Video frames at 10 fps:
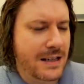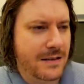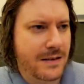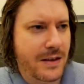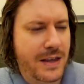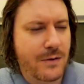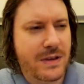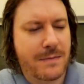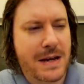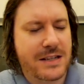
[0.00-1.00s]
The thing
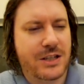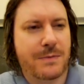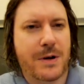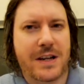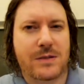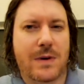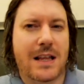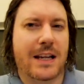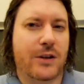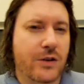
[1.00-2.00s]
with the messenger bot is,
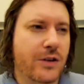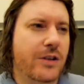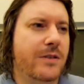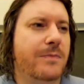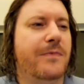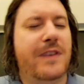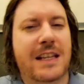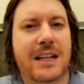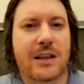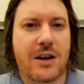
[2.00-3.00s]
while it could
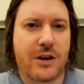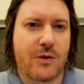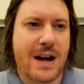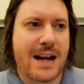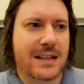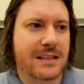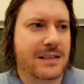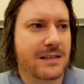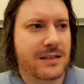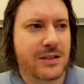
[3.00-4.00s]
fill in a lot of
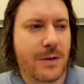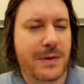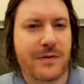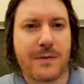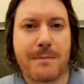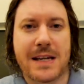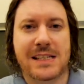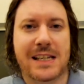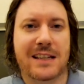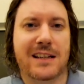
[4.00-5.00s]
cracks, stop you from
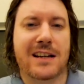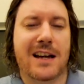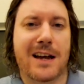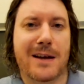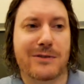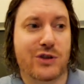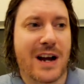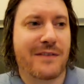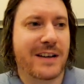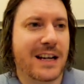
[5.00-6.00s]
missing
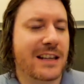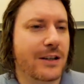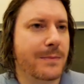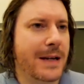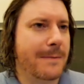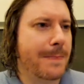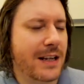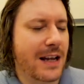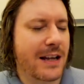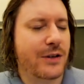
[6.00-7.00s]
traffic a little bit,
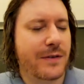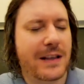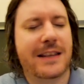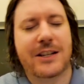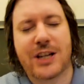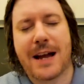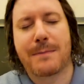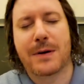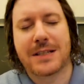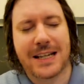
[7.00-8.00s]
I do feel like the
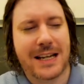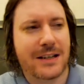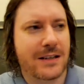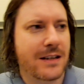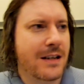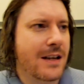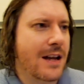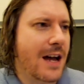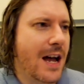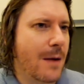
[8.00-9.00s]
chat bot in
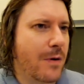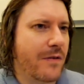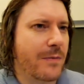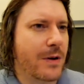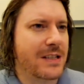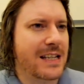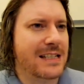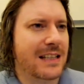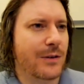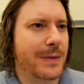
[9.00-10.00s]
ProfitBotz
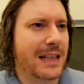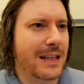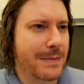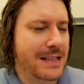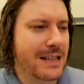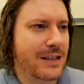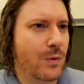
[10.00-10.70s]
is a little bit limited.